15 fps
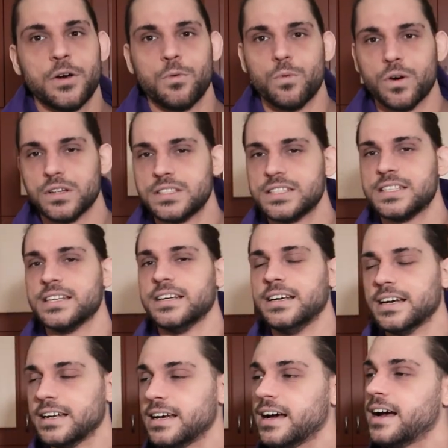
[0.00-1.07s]
what's
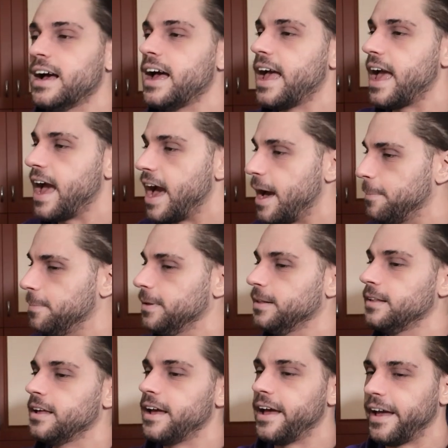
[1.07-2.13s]
gonna
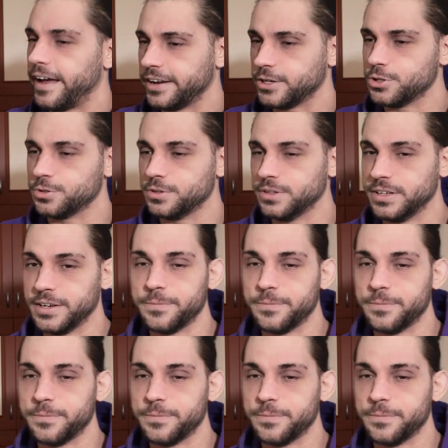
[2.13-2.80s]
happen actually.